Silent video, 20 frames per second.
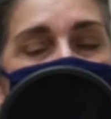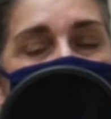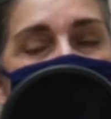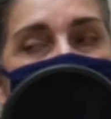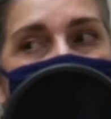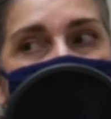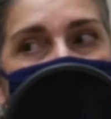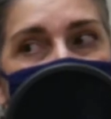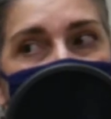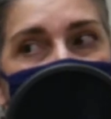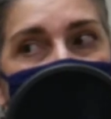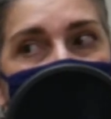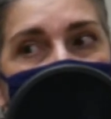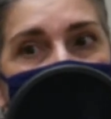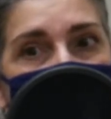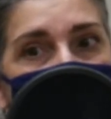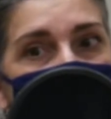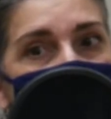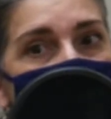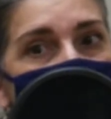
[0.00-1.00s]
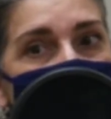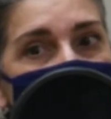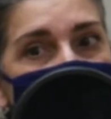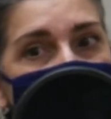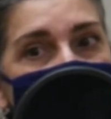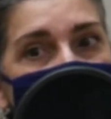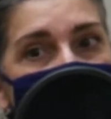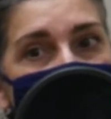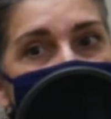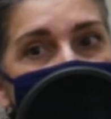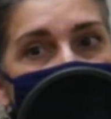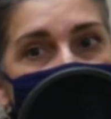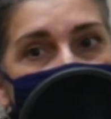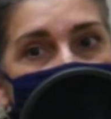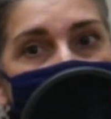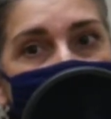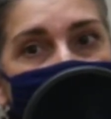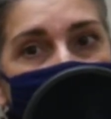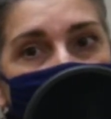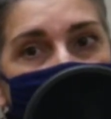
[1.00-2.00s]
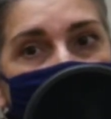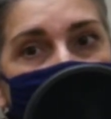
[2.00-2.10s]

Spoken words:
being with the students that I'm with.